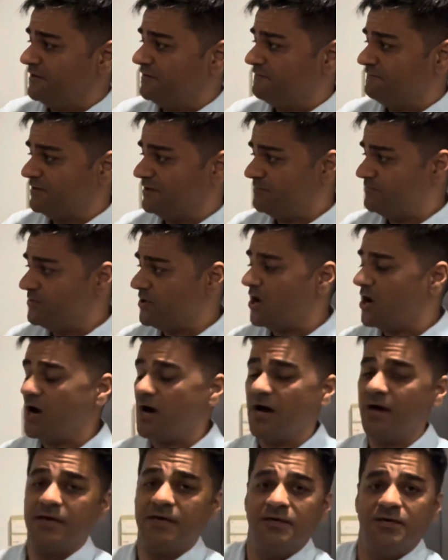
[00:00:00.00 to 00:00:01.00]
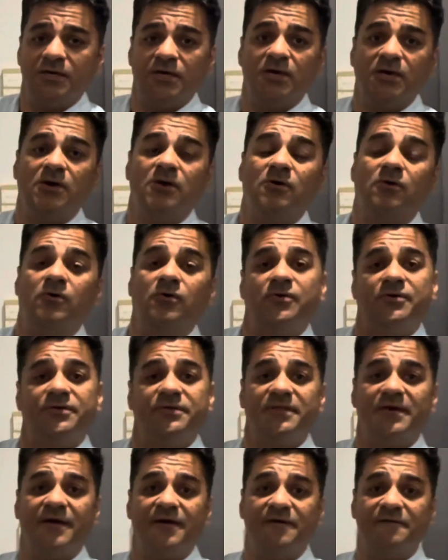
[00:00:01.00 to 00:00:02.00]
will be high or
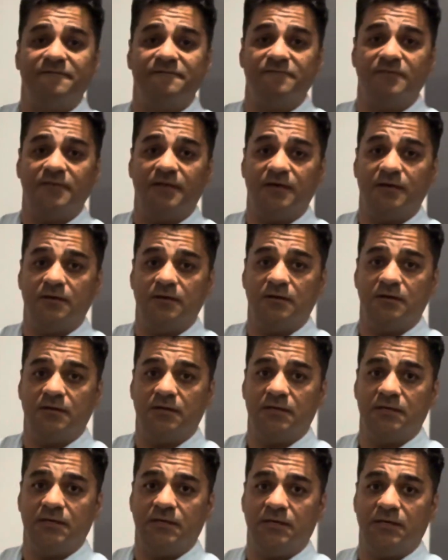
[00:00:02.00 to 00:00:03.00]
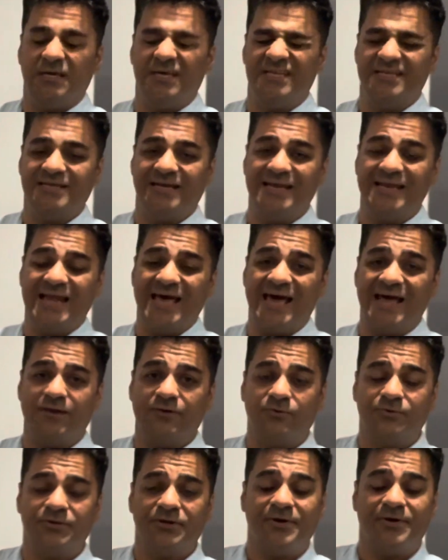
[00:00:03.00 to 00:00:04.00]
the in the land
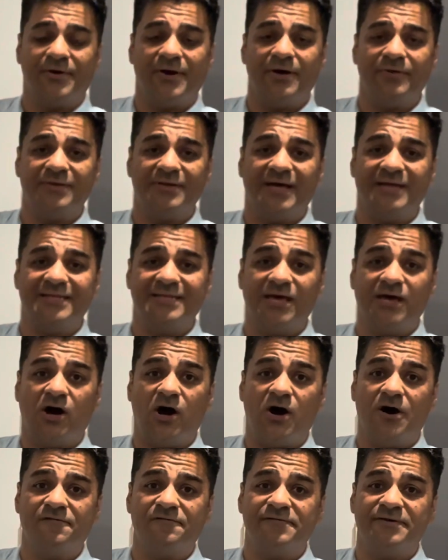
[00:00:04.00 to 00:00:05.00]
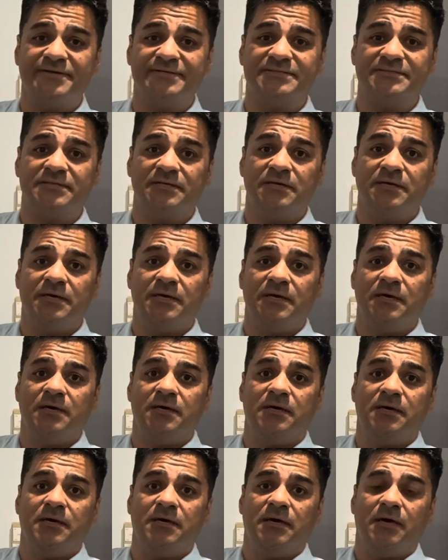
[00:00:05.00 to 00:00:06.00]
or the ground that they harvest.
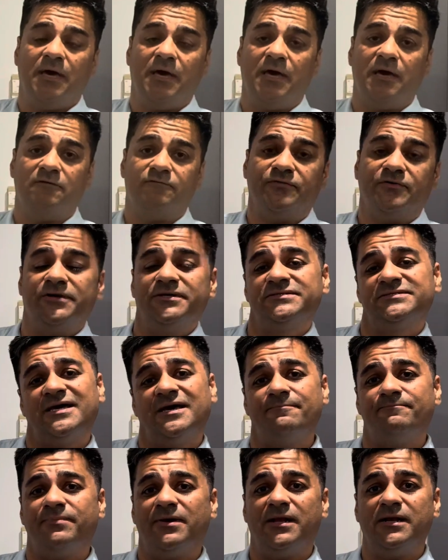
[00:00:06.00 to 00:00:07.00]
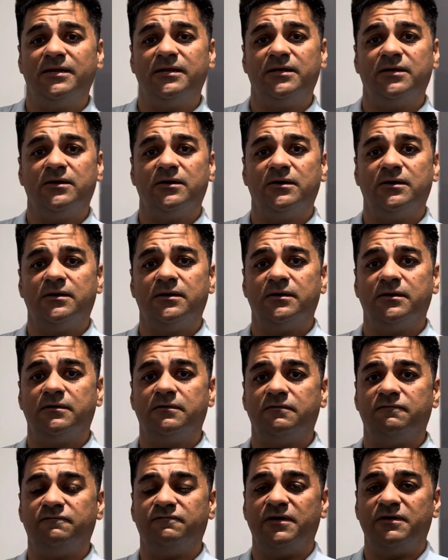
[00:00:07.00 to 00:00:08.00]
Uh, for example,
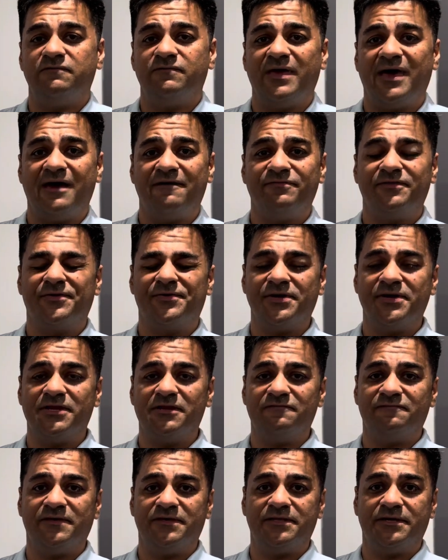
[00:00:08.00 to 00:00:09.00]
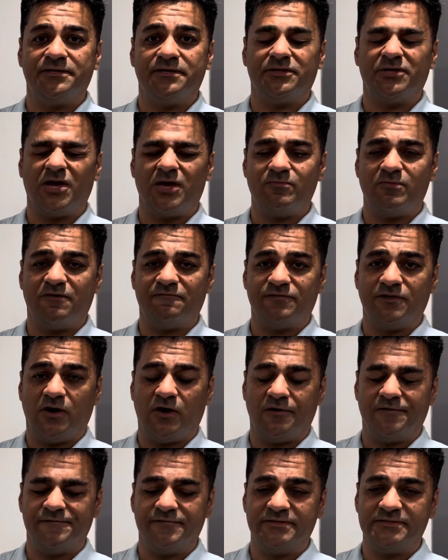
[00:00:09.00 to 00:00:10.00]
when we have the rainy weather, the time of the
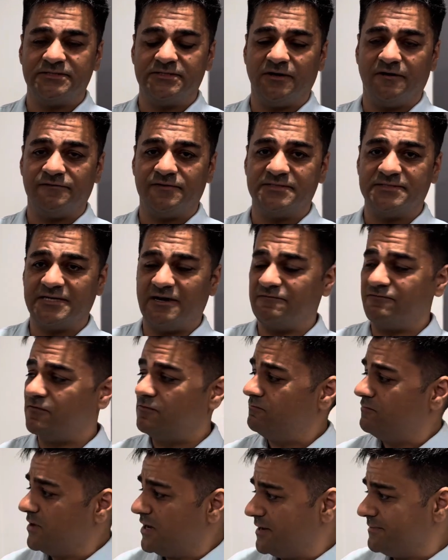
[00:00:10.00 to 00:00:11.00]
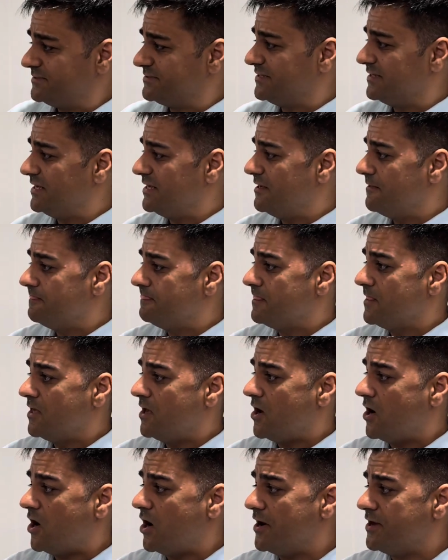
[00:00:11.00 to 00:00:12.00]
harvesting of the saffron bulbs,
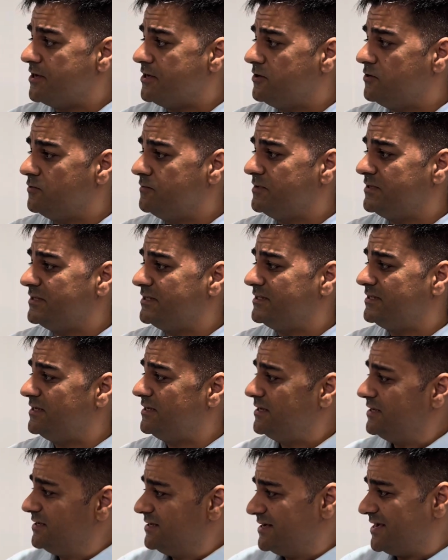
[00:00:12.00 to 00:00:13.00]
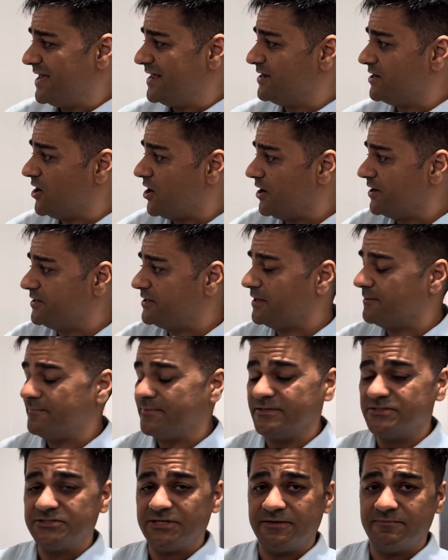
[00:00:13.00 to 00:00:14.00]
high humidity and the high
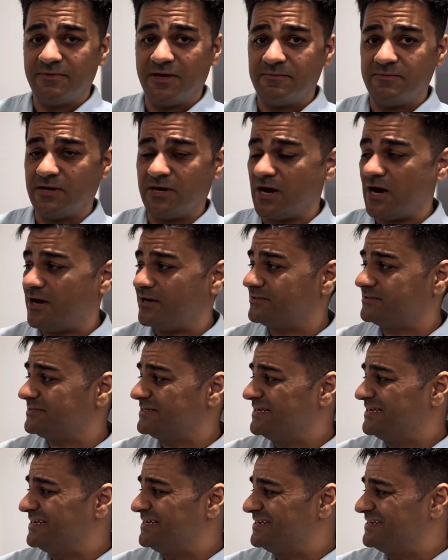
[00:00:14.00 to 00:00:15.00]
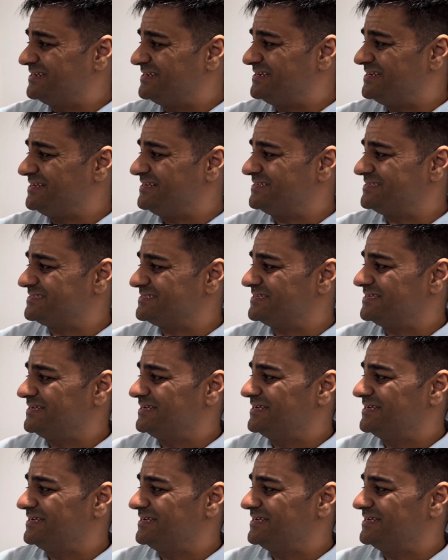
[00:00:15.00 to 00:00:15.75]
temperature maybe cause this